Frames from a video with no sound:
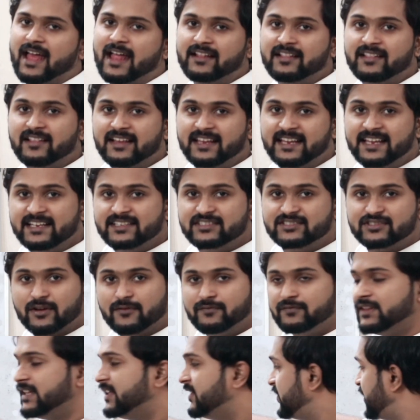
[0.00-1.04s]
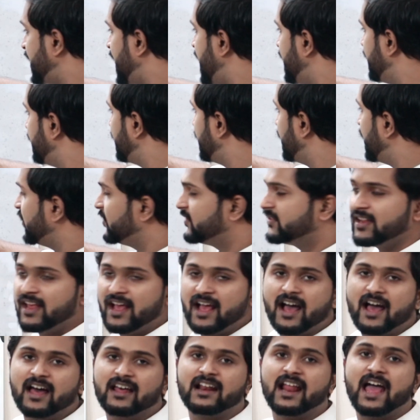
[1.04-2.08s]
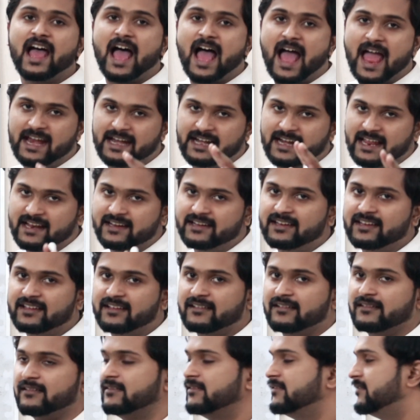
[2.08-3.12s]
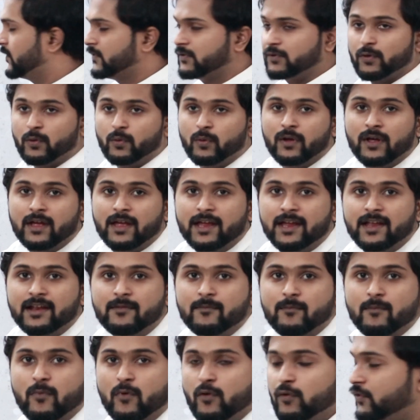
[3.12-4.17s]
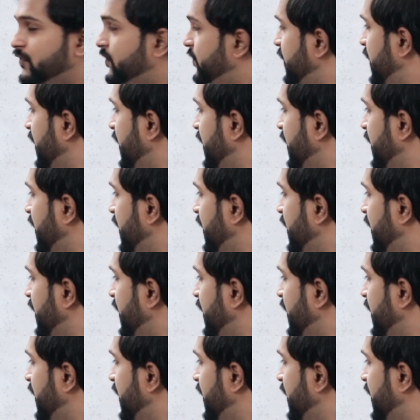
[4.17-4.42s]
and each of these antennas are identical. So in most